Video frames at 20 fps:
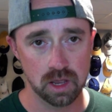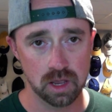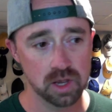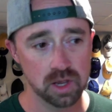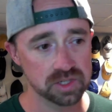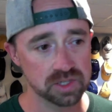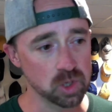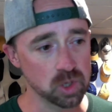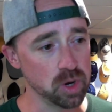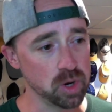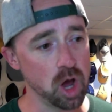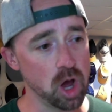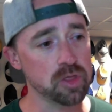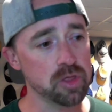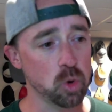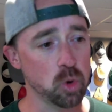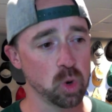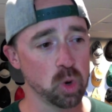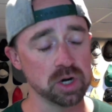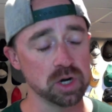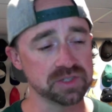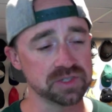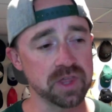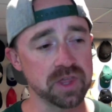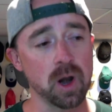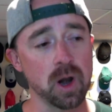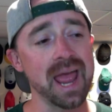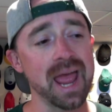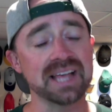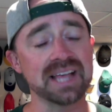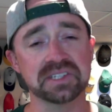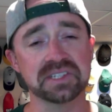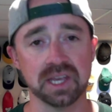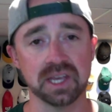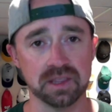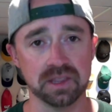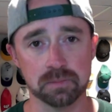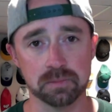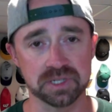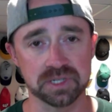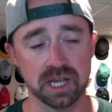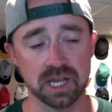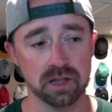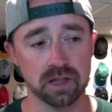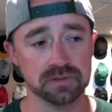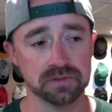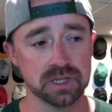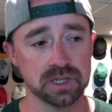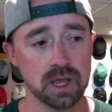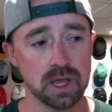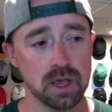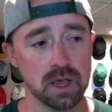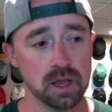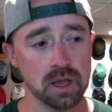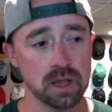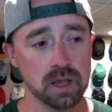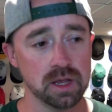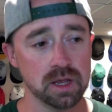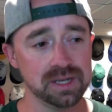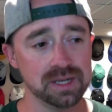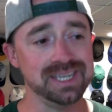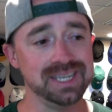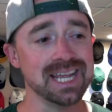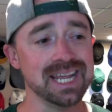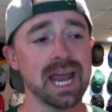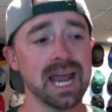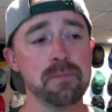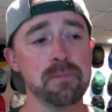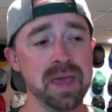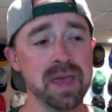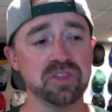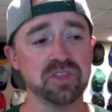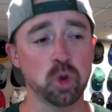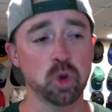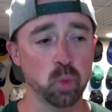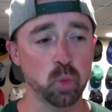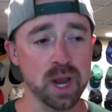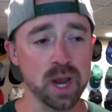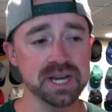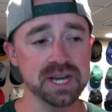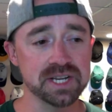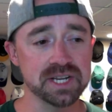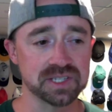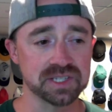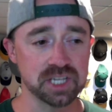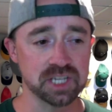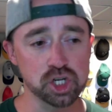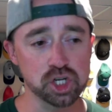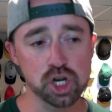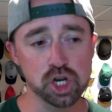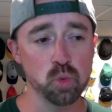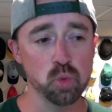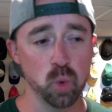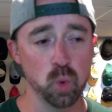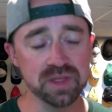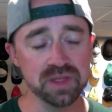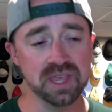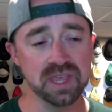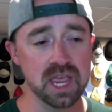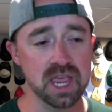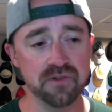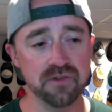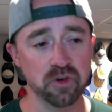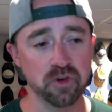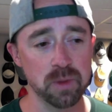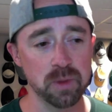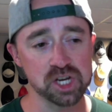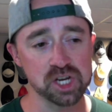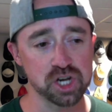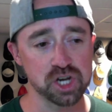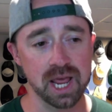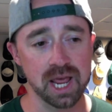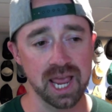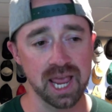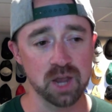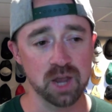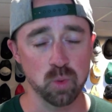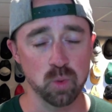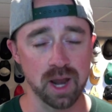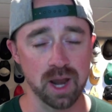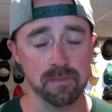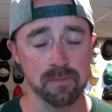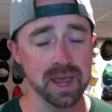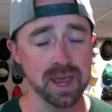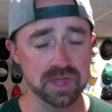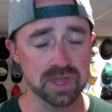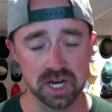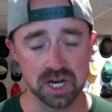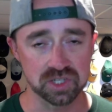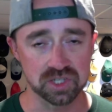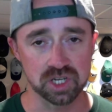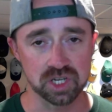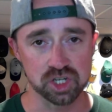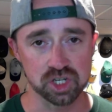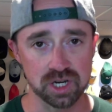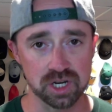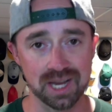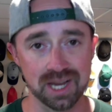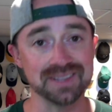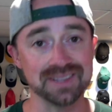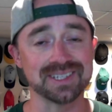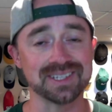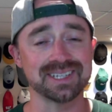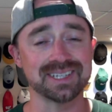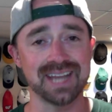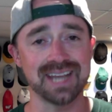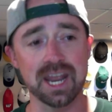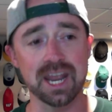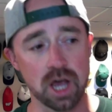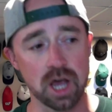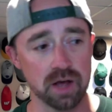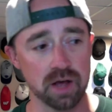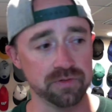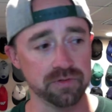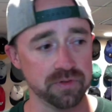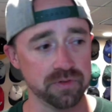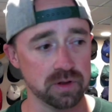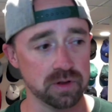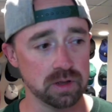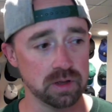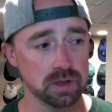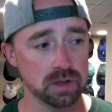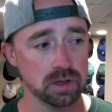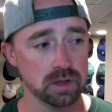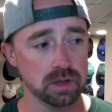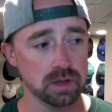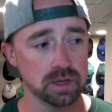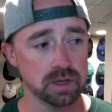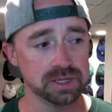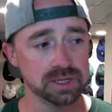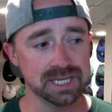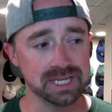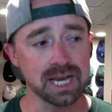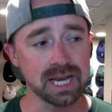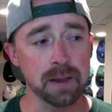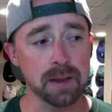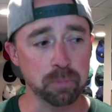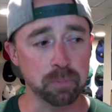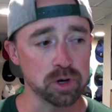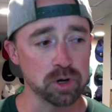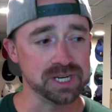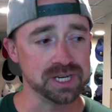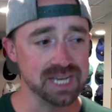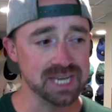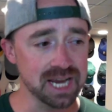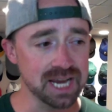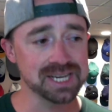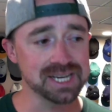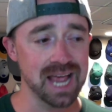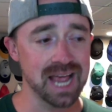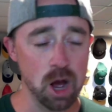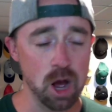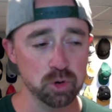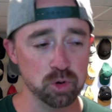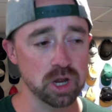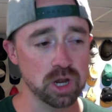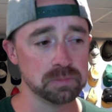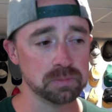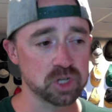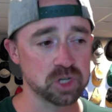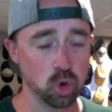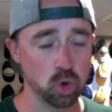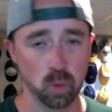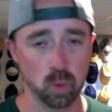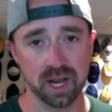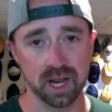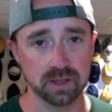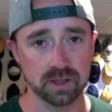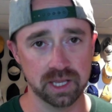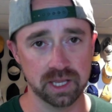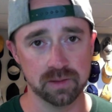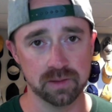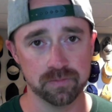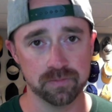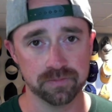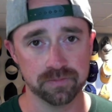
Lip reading: So in other words, they're asking themselves, did I make the right decision with the information I had when I made the decision, instead of, did I predict outcomes correctly?